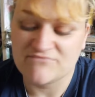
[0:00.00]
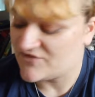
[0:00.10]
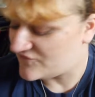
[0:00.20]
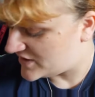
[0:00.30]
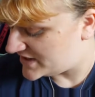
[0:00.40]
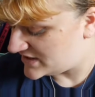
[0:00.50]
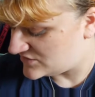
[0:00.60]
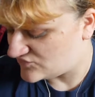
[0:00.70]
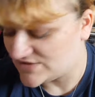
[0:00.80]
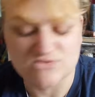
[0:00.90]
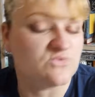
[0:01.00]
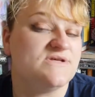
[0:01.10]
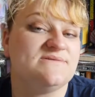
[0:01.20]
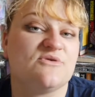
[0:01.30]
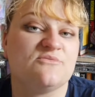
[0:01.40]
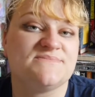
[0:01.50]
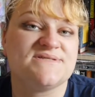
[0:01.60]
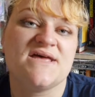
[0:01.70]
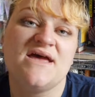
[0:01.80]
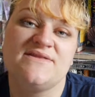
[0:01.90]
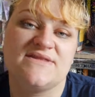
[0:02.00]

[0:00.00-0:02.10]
if I can read all these prompts